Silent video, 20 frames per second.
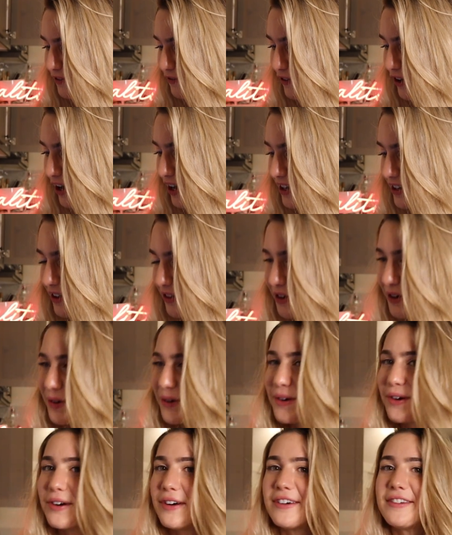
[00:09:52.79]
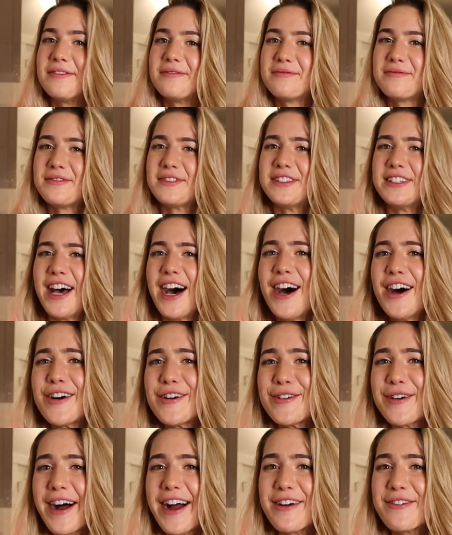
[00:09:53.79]
fought another girl?
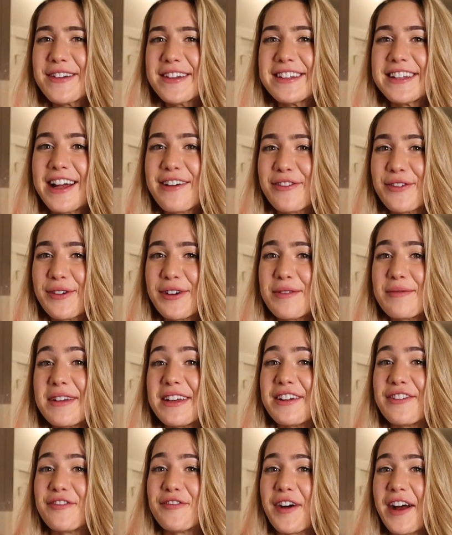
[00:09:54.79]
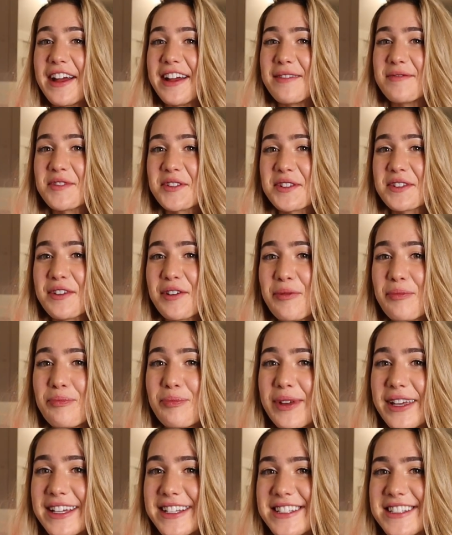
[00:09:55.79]
No, I would never want to be in a fight. I'm such a little
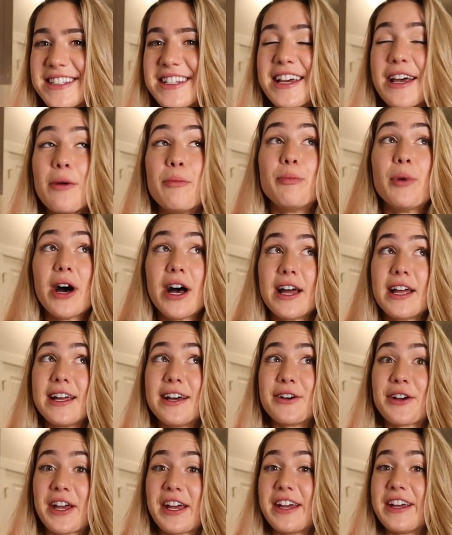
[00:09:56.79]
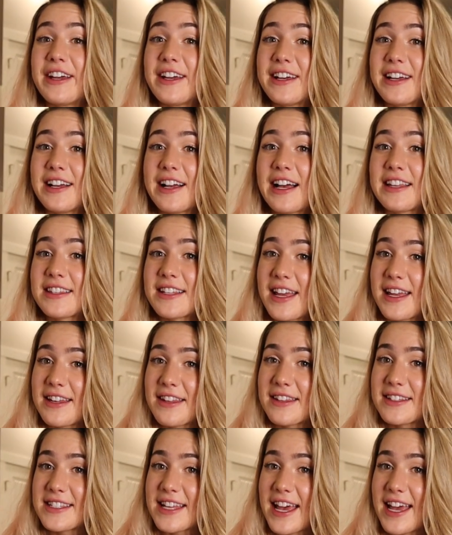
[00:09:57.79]
bitch. But okay, at the end
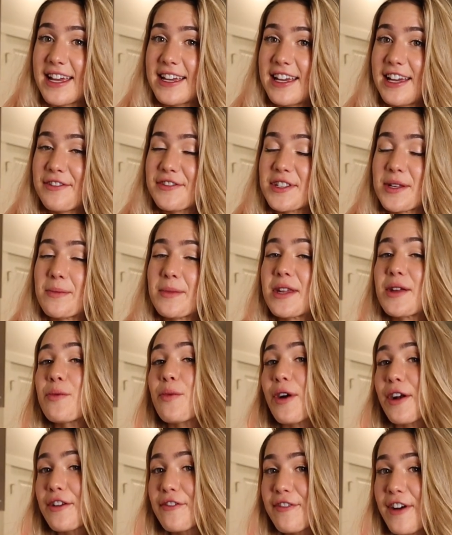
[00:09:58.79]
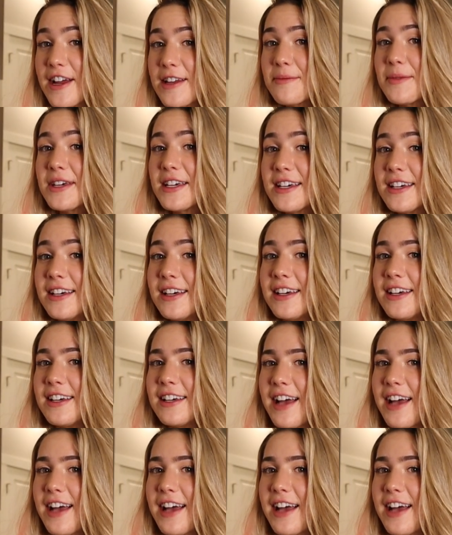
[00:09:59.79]
of the day, if somebody were to fight me,